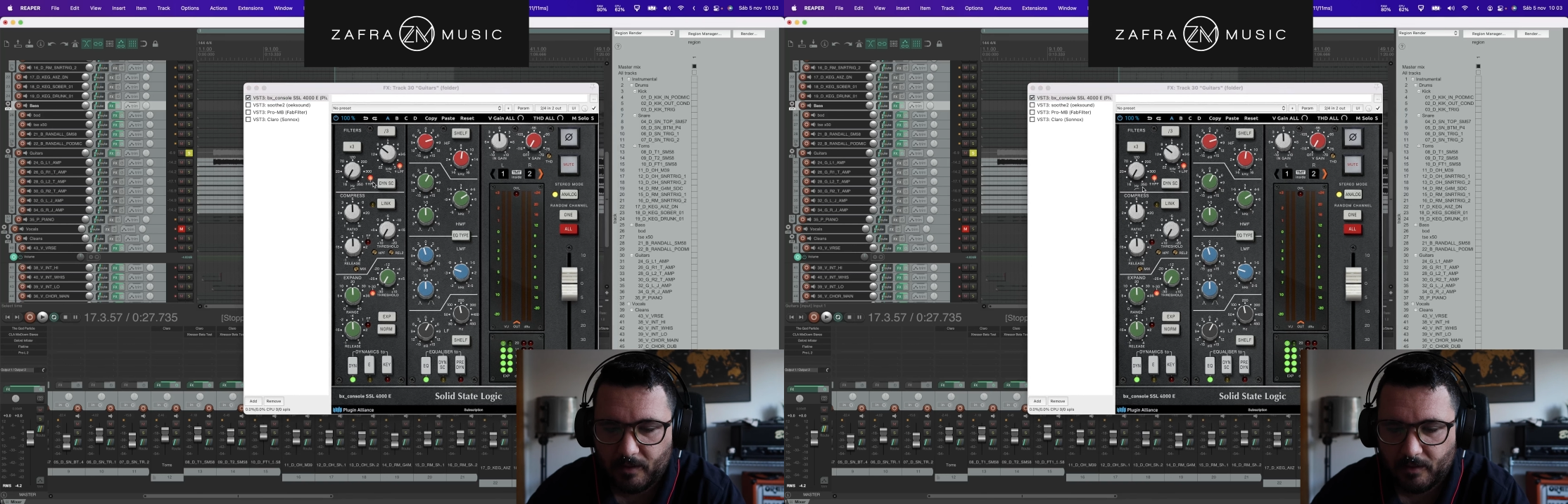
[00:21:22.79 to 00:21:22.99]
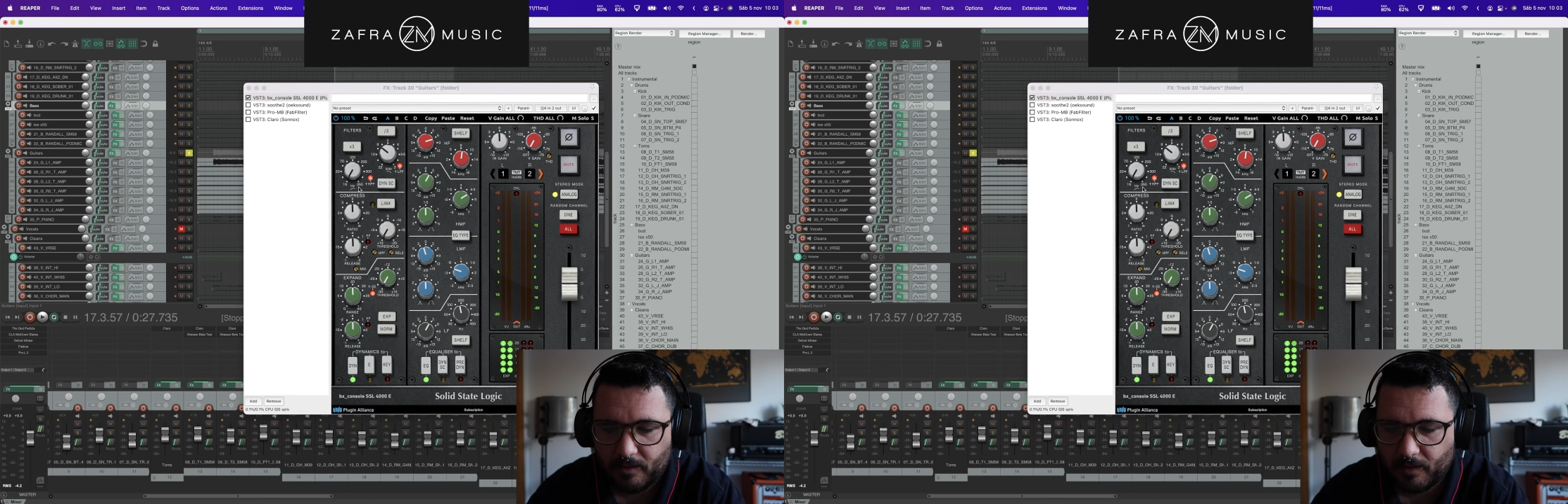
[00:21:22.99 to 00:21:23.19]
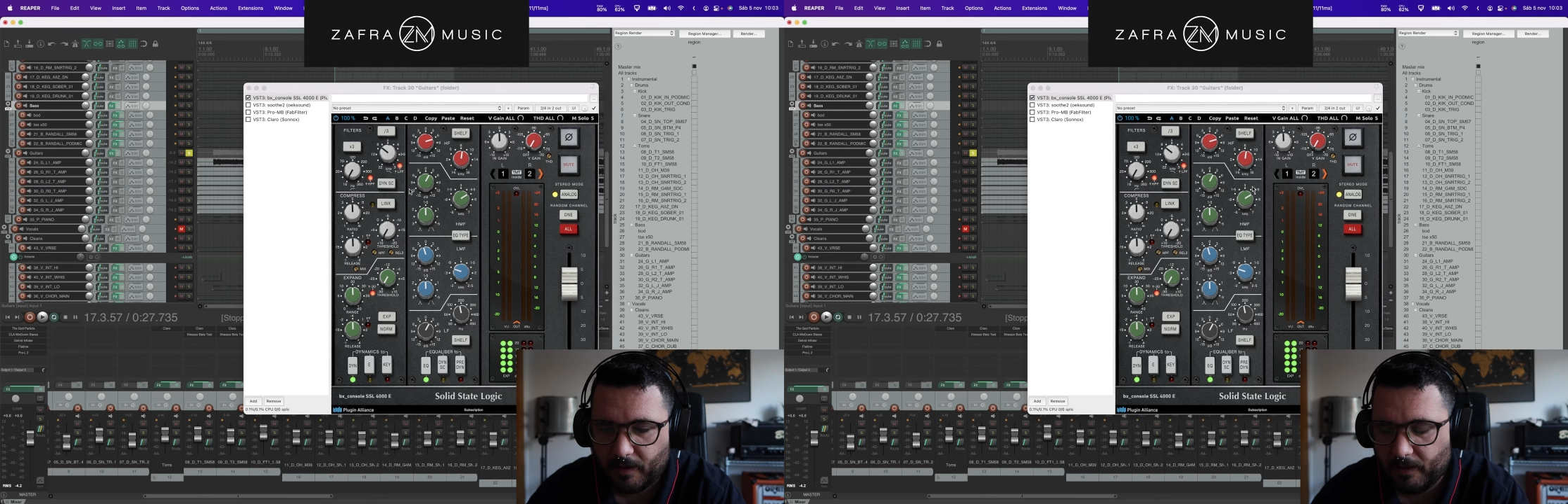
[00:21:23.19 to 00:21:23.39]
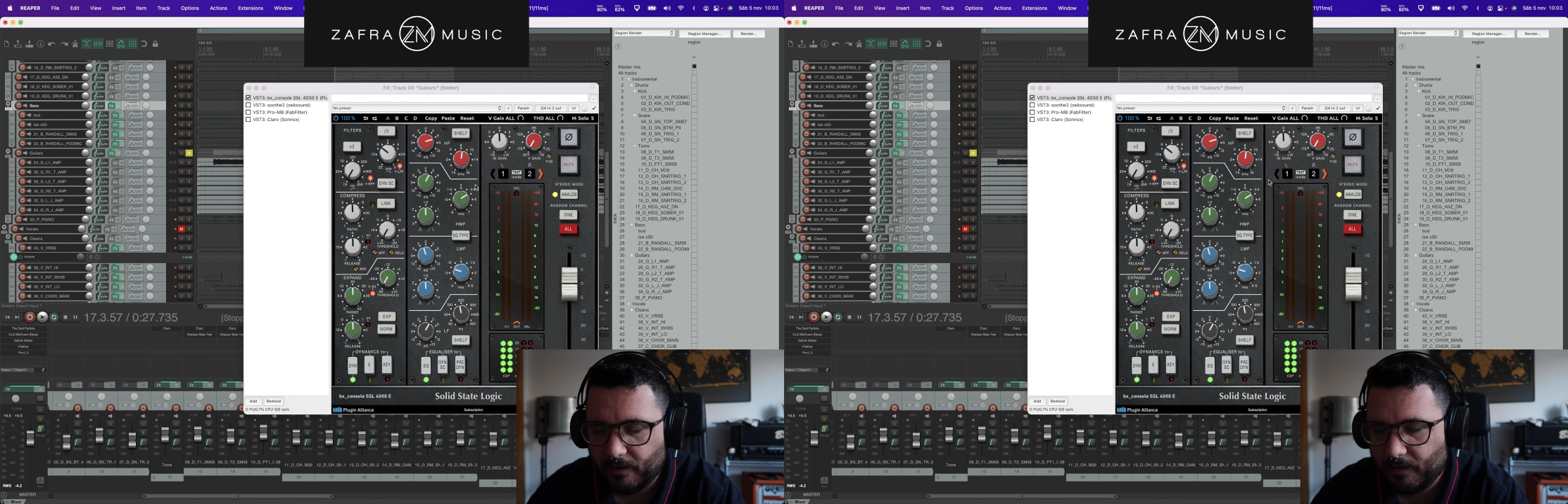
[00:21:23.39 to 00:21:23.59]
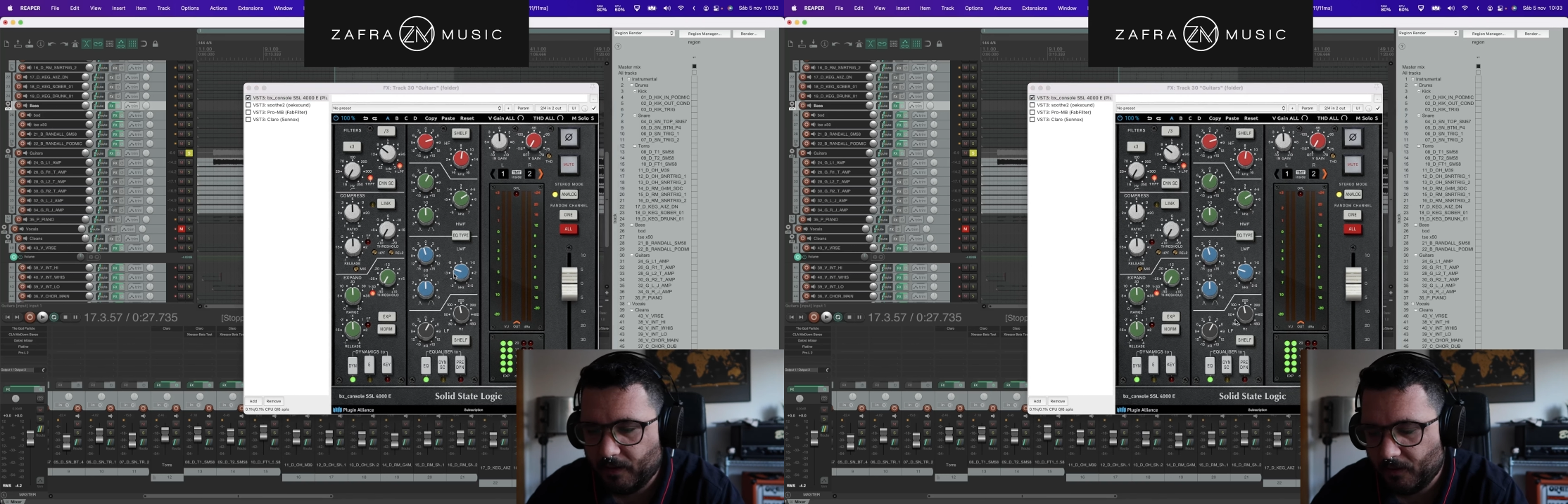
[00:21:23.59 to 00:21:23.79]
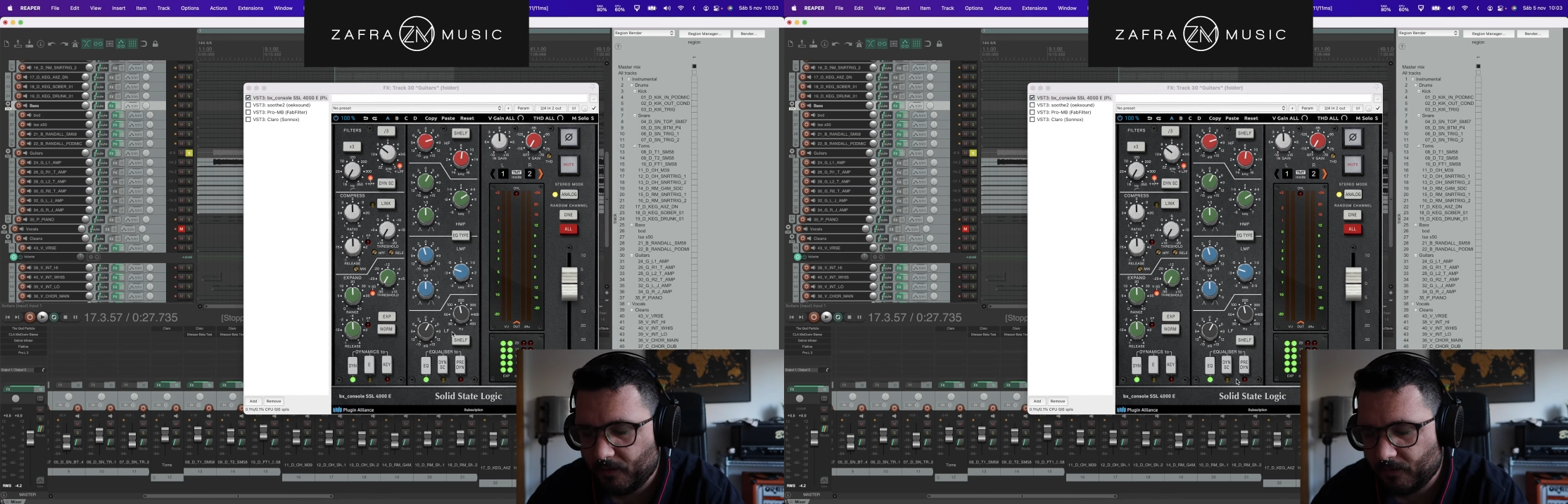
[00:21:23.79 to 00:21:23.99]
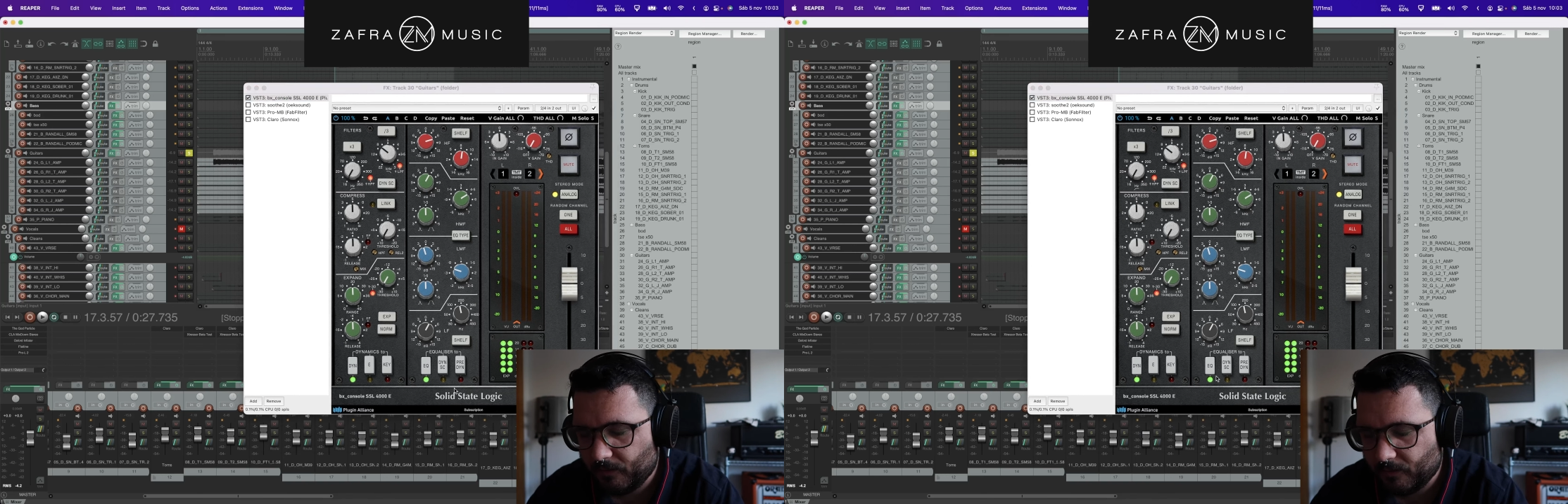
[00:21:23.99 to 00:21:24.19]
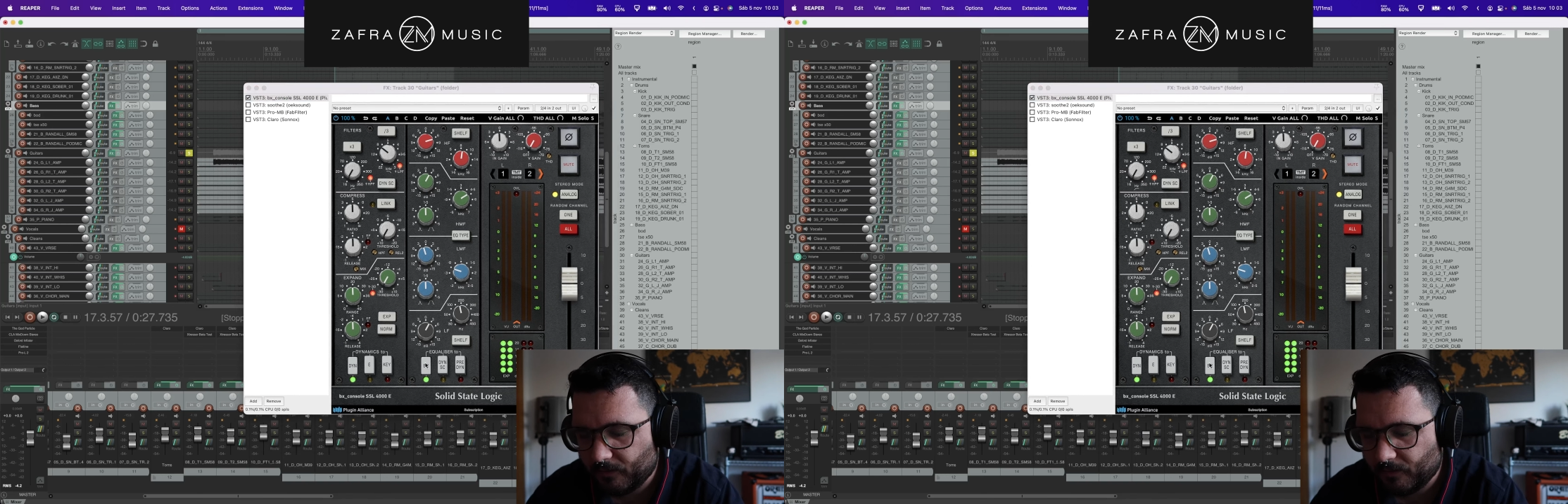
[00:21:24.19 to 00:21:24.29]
style EQ